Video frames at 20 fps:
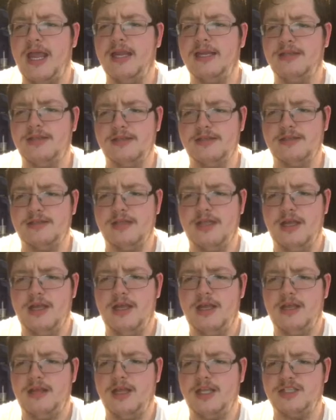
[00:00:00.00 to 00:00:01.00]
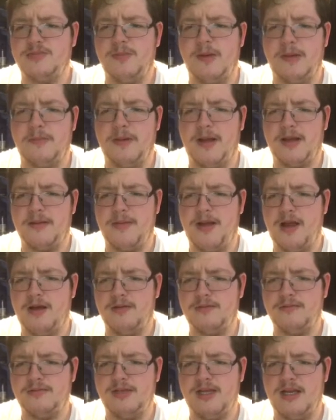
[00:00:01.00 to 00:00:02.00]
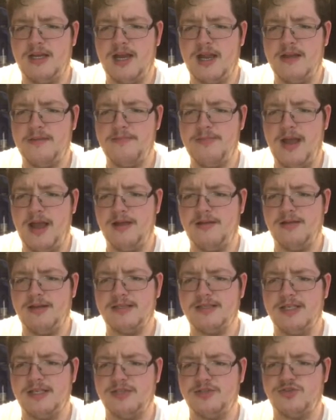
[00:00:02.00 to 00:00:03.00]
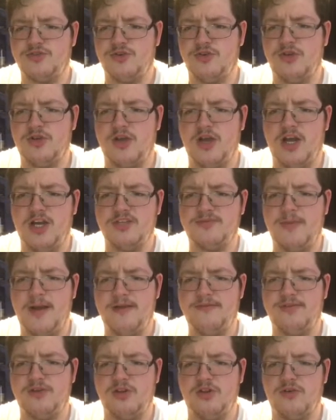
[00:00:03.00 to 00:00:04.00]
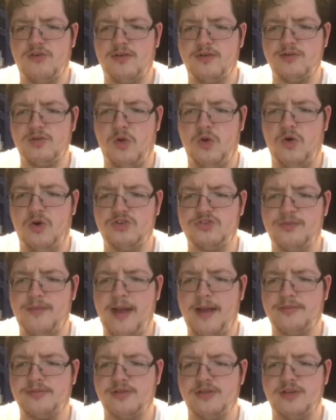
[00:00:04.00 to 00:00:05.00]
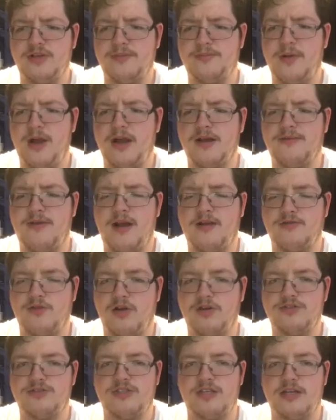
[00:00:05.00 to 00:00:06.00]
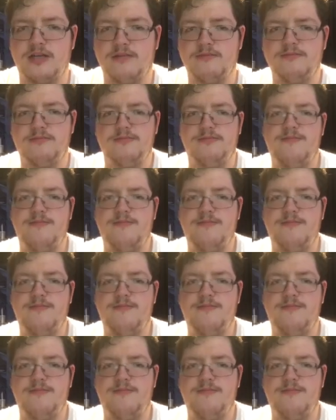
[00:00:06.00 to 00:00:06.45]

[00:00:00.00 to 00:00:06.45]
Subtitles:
haters that speak bad about TNA Impact Wrestling, screw you guys. Bound for Glory was awesome. Absolutely proud of our roster."